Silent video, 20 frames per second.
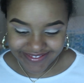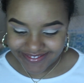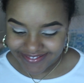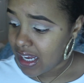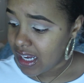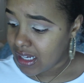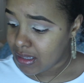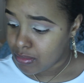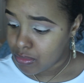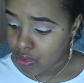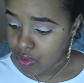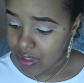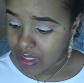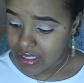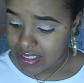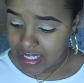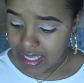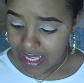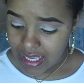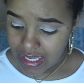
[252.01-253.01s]
I'm
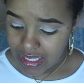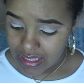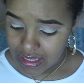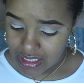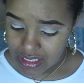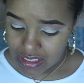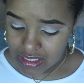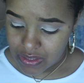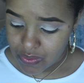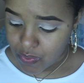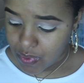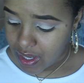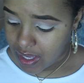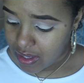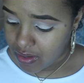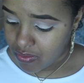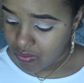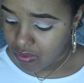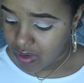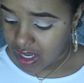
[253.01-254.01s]
going to take this Wet
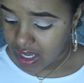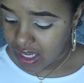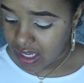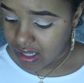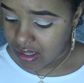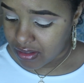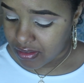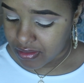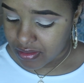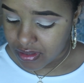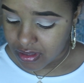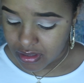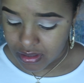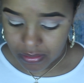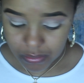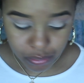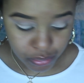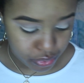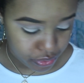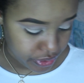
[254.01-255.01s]
n Wild
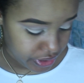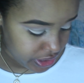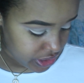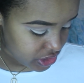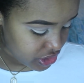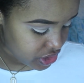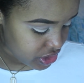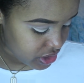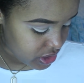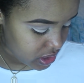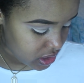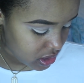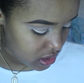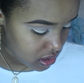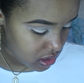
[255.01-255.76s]
brush.